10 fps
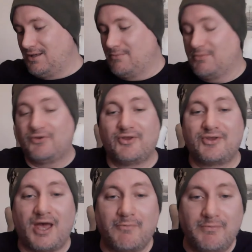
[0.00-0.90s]
Most of the
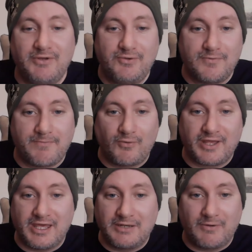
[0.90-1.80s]
time when we do the
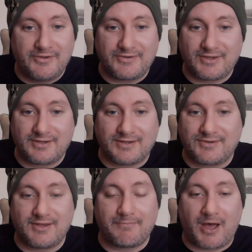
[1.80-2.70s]
voting anyways, the
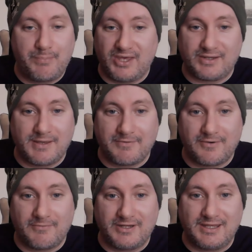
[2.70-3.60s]
stuff I pick
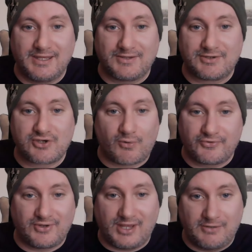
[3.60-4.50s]
never really gets
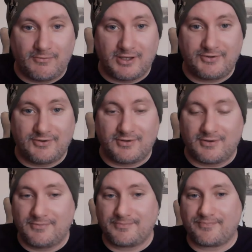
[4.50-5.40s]
chosen anyways, you
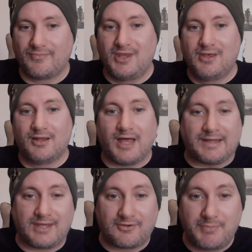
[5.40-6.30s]
know. A lot
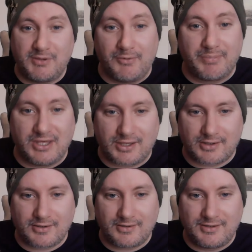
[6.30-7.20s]
of times people pick
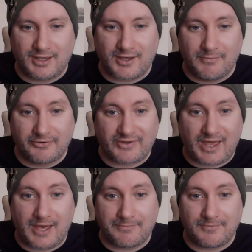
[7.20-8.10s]
the covers that have